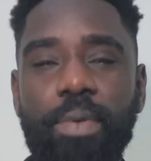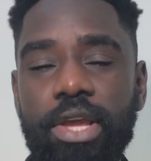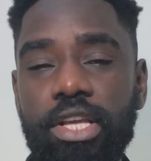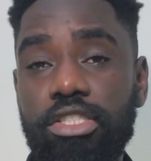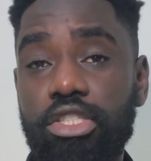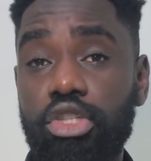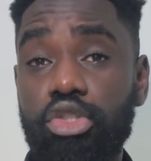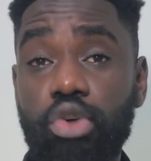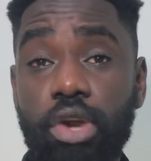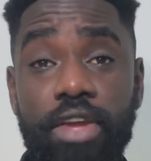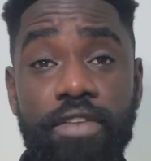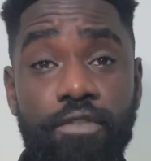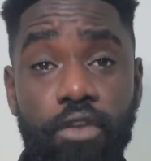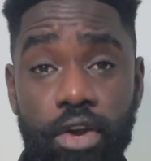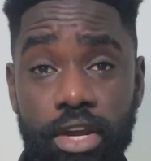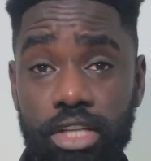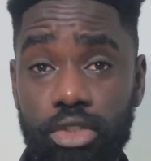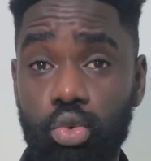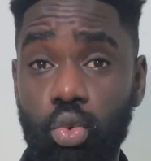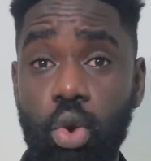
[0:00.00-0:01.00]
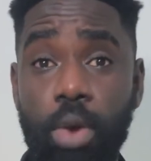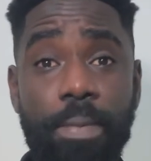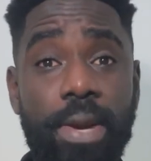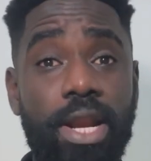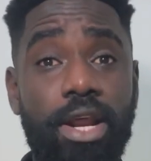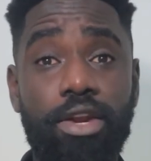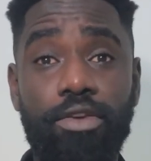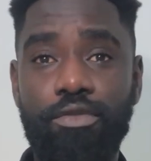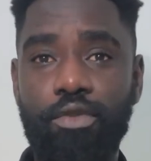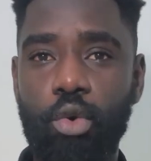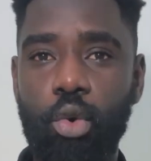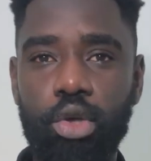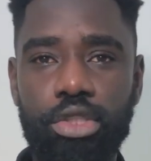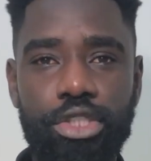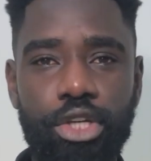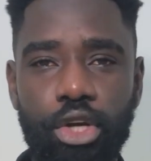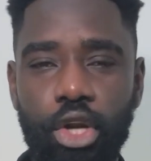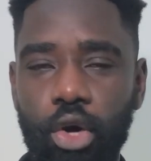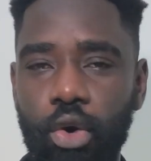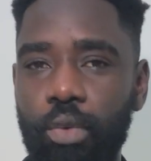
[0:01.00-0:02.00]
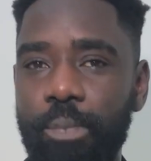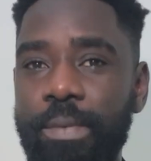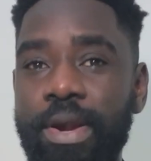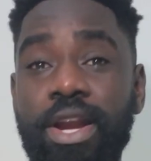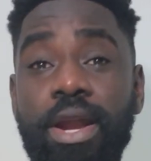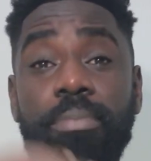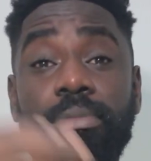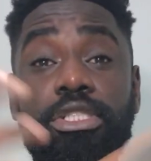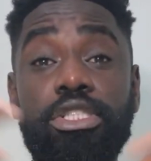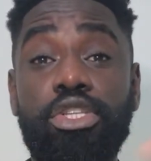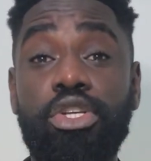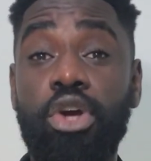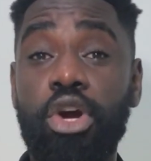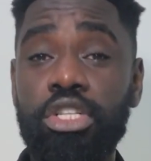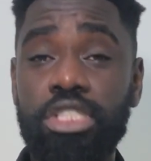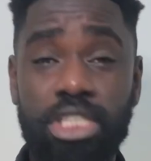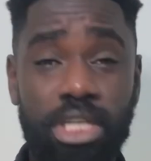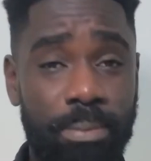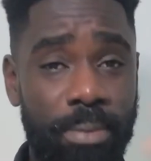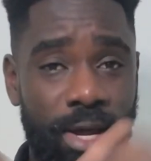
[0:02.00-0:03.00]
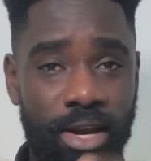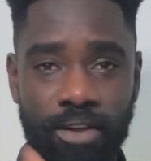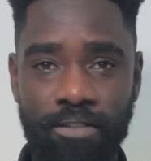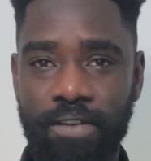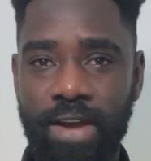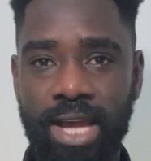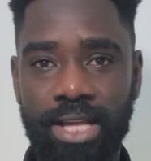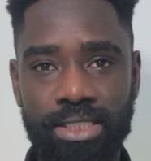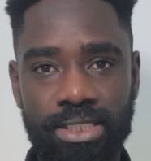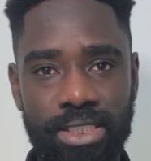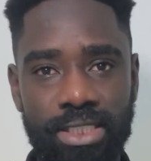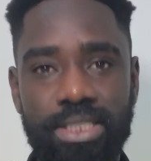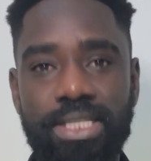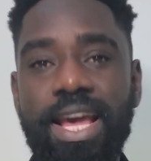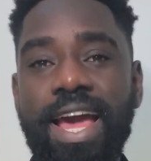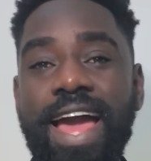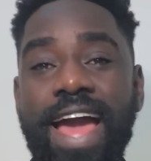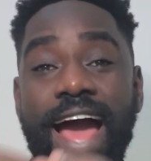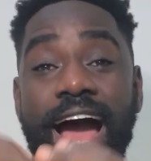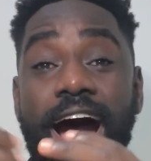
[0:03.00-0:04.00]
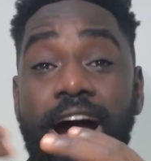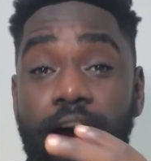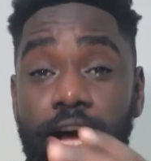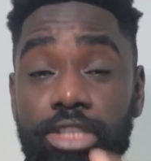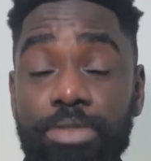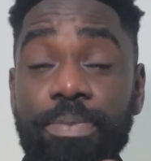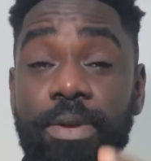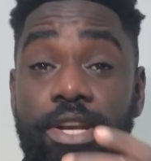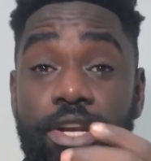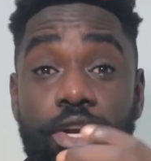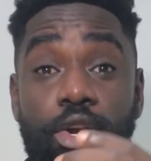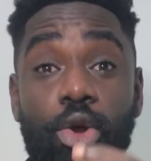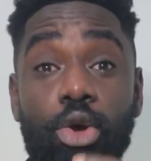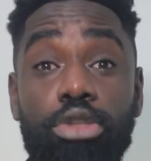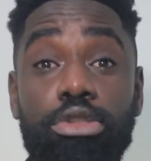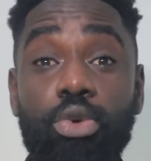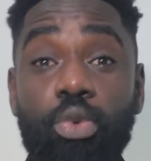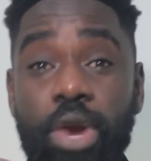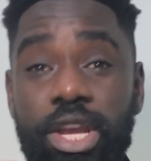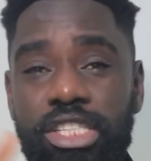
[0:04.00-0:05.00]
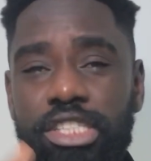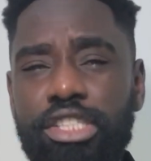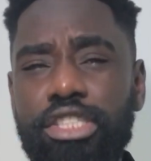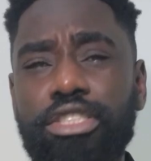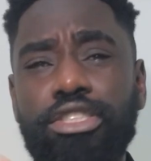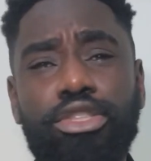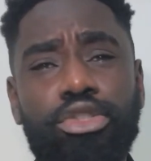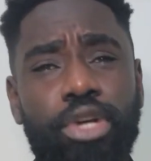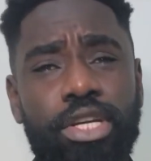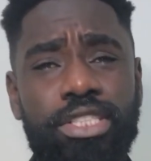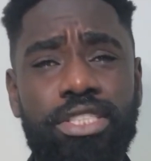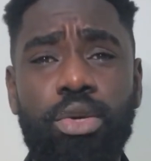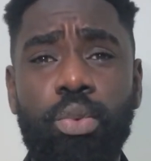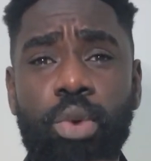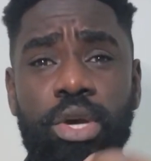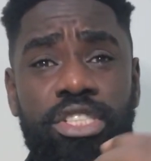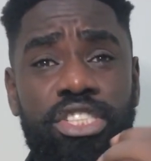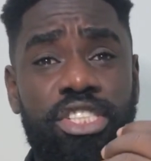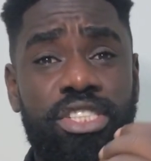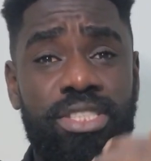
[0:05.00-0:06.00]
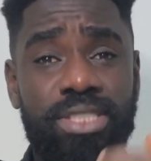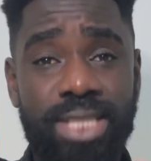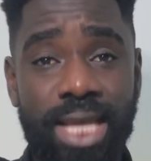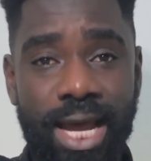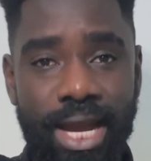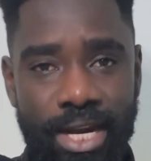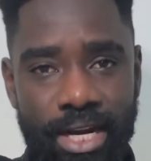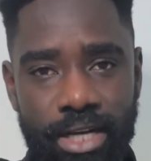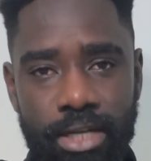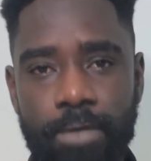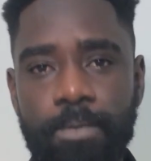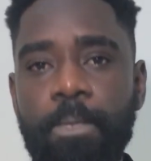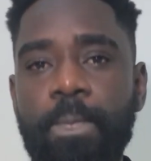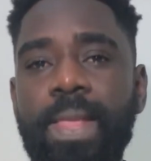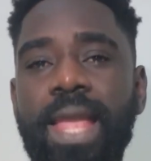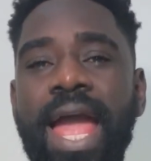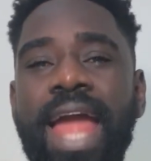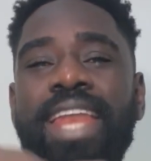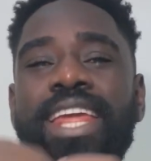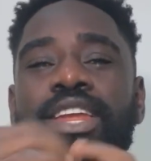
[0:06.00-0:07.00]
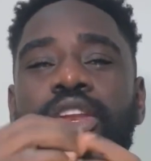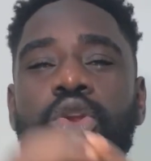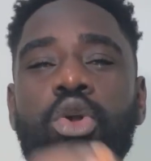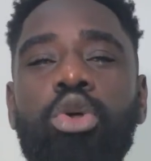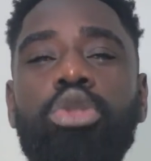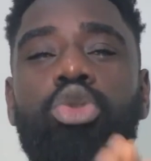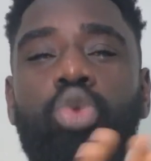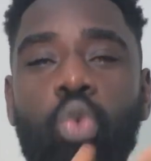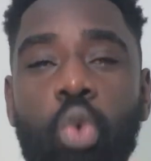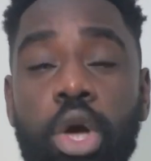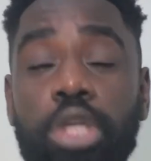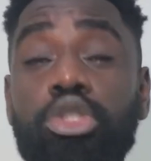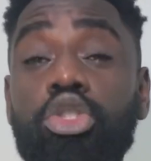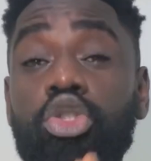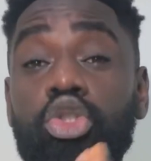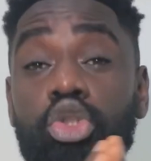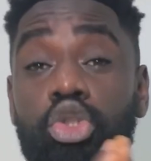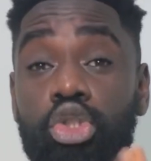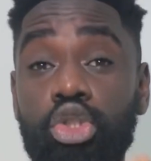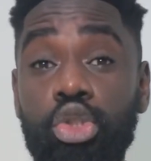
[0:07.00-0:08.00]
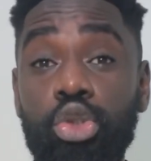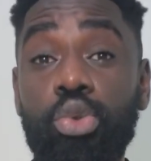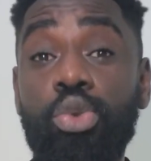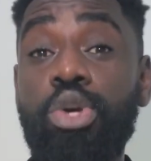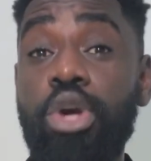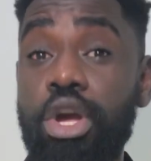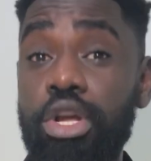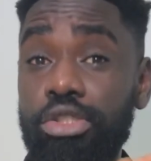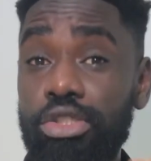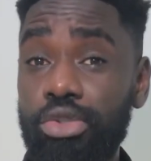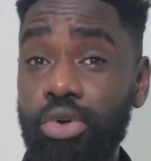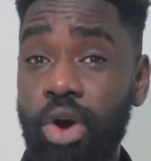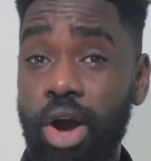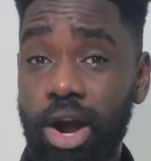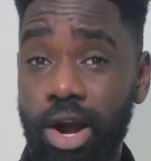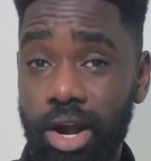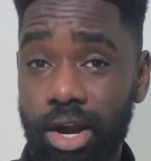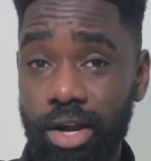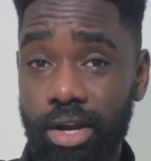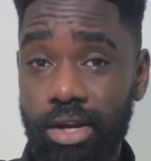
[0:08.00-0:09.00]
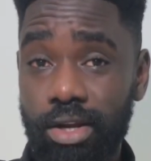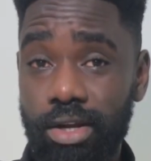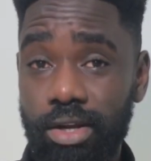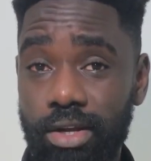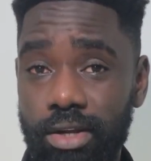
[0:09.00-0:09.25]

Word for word: brings a drink for his woman, and of course, you know, Miriam is gushing about the fact that her husband knows when she's stressed and when she's tired, and he knows what to do to her.